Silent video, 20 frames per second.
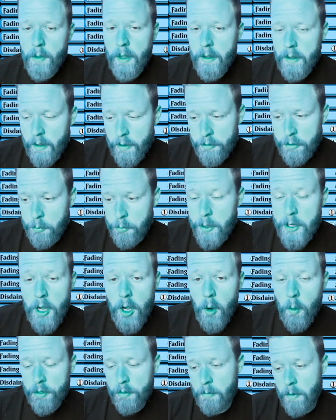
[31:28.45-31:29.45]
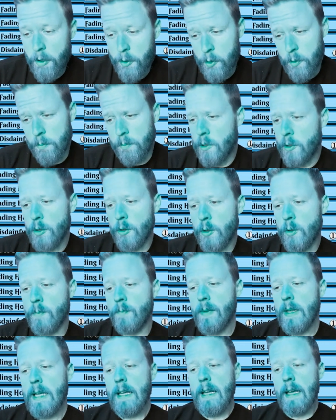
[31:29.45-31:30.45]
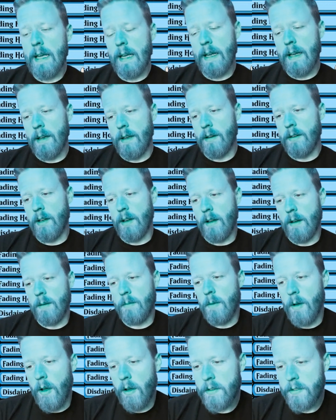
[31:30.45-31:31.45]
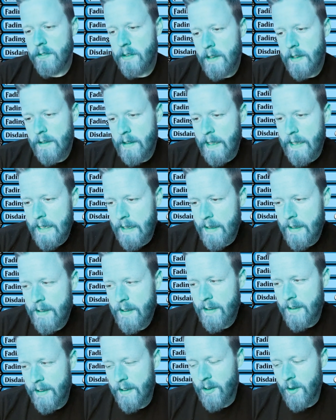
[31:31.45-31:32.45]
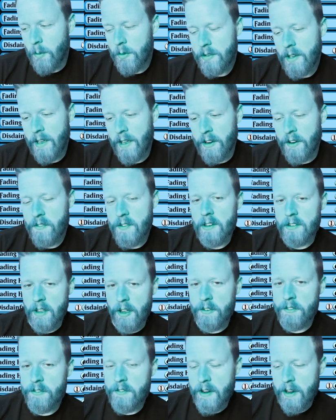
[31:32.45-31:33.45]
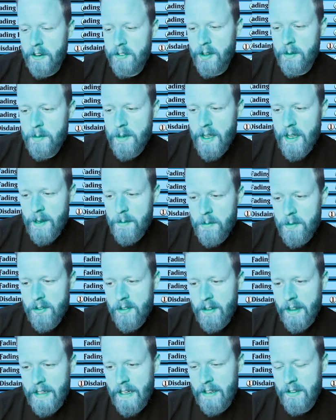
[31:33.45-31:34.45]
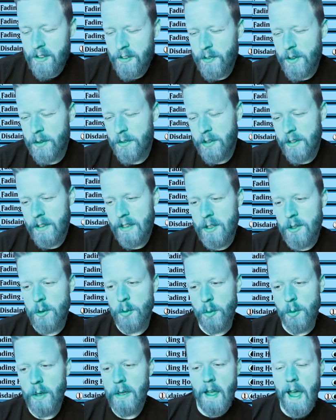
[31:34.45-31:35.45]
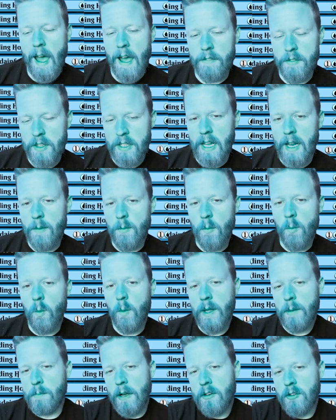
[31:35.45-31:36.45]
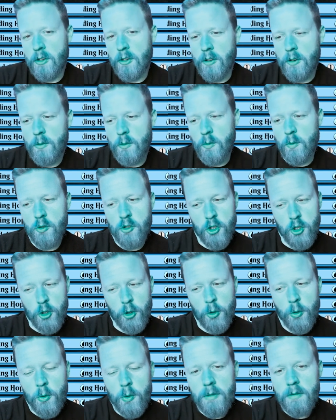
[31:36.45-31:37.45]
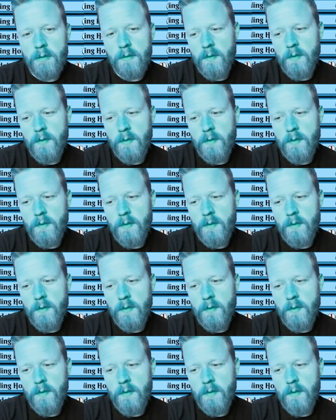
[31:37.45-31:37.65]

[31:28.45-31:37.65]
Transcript: 3-0 with mono blue. And honestly, like, it almost kind of feels unfair some games. Like, it just feels like you have the game, like, by turn 2,